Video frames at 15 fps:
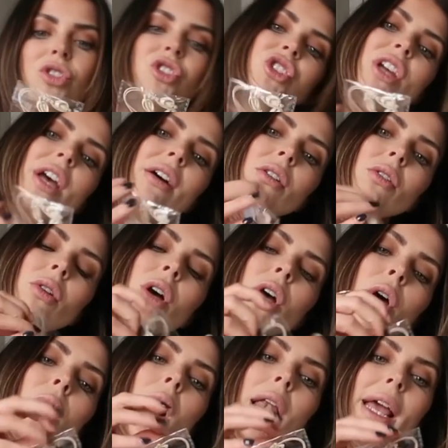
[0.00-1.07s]
shell
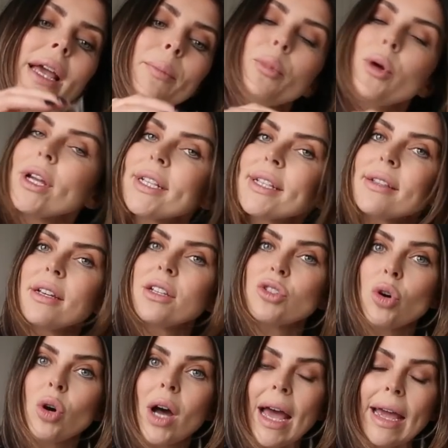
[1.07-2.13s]
like bracelet
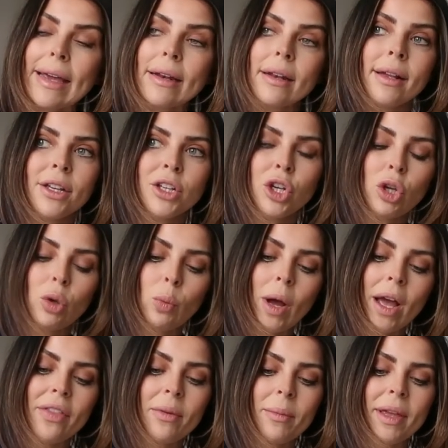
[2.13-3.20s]
or anklet. You can
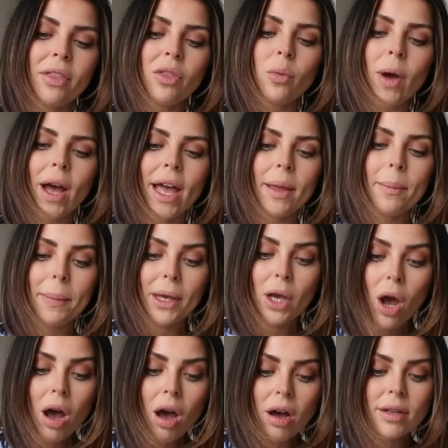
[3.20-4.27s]
wear them either way,
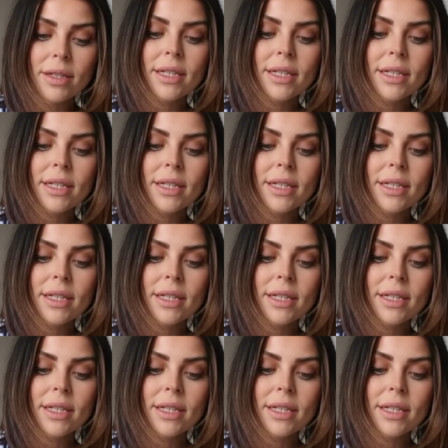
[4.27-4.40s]
because